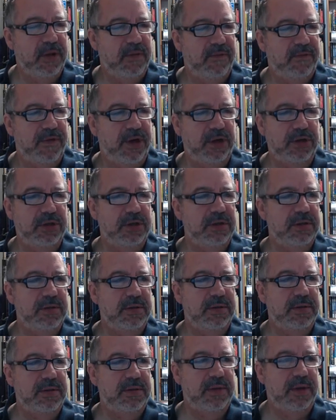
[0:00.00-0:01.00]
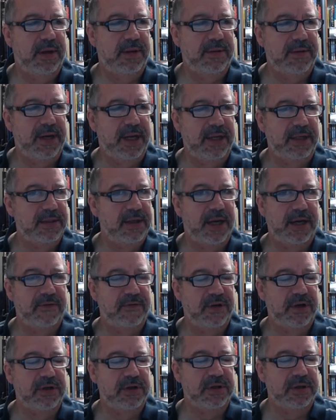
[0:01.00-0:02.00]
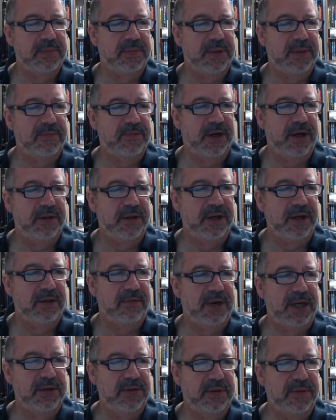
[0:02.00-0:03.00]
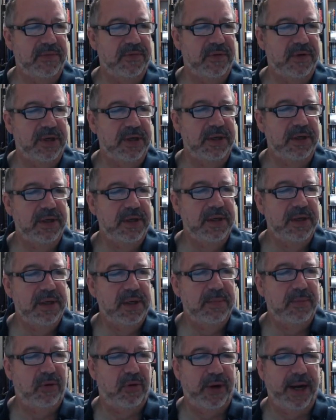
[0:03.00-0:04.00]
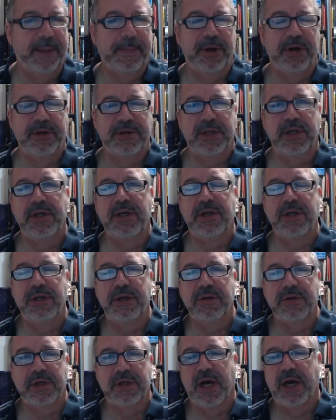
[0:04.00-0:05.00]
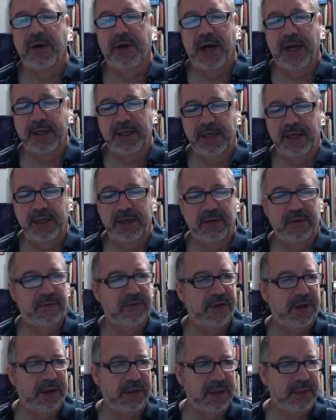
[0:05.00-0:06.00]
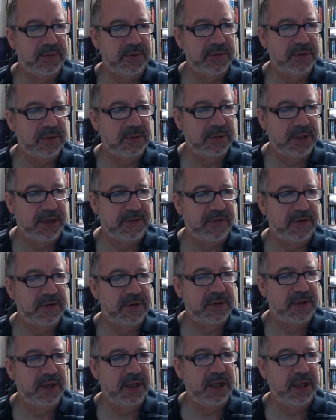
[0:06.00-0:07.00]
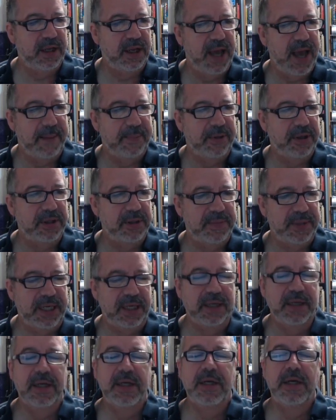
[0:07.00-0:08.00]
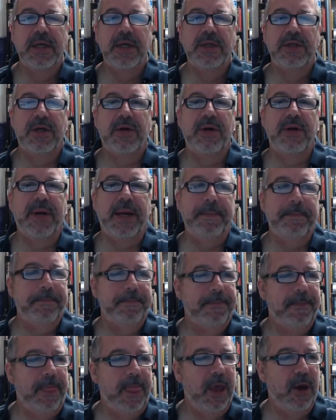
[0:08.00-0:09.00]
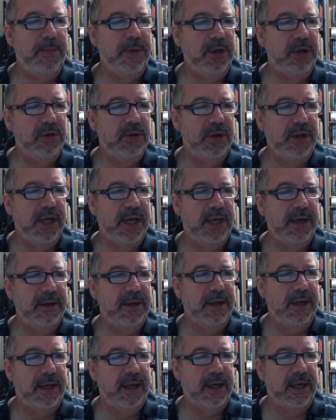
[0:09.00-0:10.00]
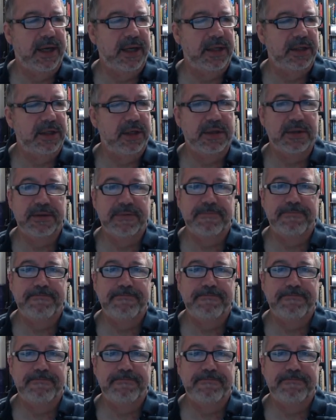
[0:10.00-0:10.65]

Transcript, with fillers: functions. No, it's not a function, but I'm trying to think of the right term for it. Parameters that you can use in AutoHotkey or variables or whatever they happen to be. So anyway, hope you enjoy that. Uh, cheers.